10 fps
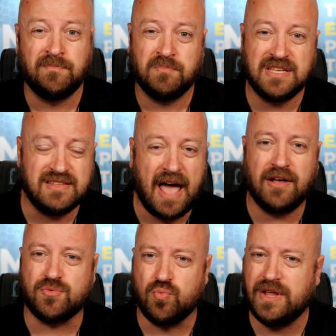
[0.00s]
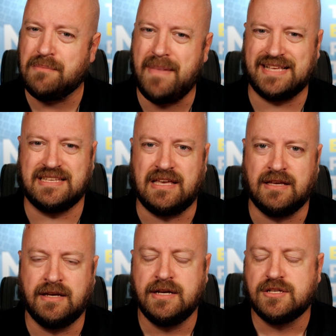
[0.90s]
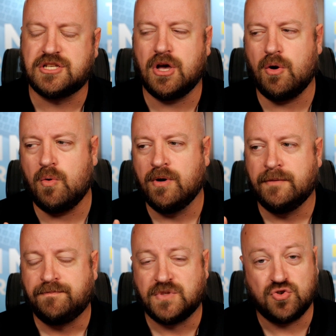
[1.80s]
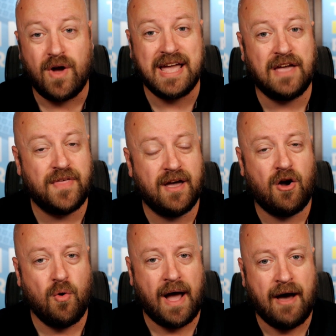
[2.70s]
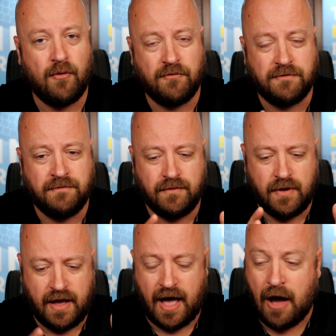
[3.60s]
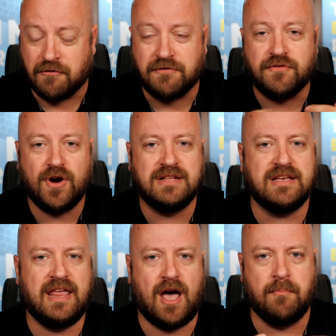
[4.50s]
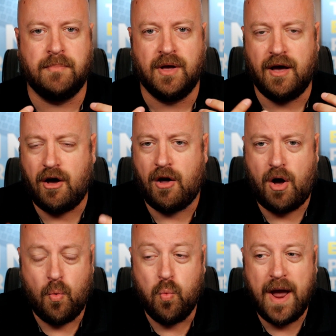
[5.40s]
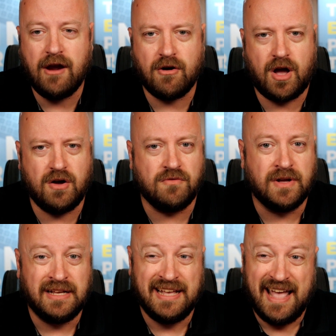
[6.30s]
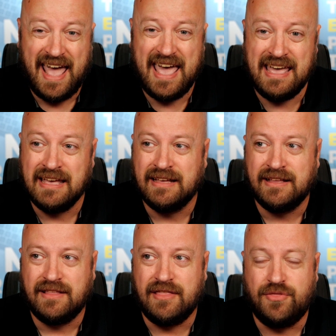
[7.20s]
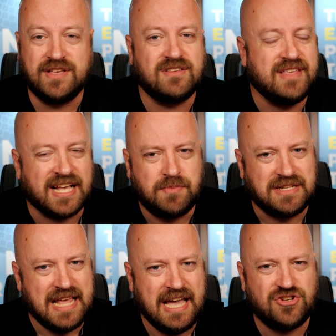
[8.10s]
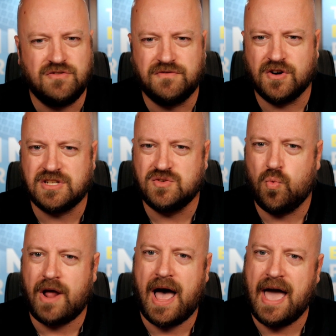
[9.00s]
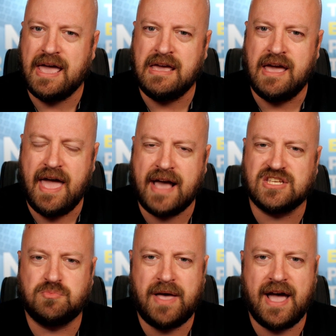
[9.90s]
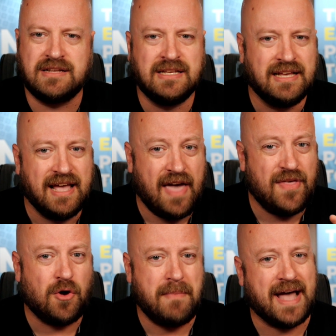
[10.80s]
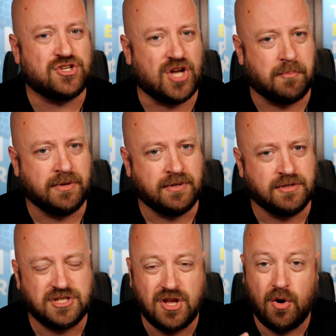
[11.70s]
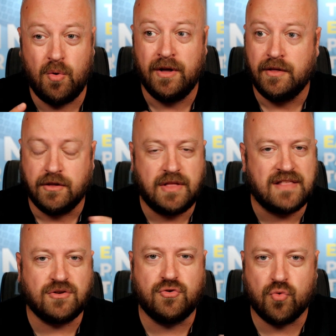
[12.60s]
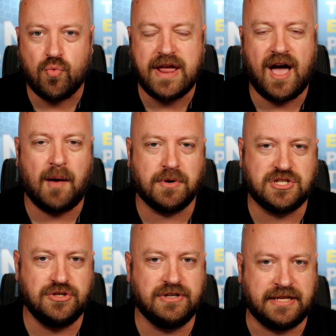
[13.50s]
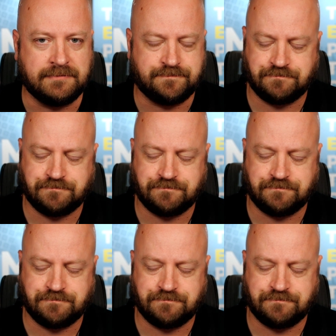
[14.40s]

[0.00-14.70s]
Because now it's really messy. So try and get that out front and aware of, hey, this is the expectation versus what I expect, and they don't match up. So that's a great opportunity.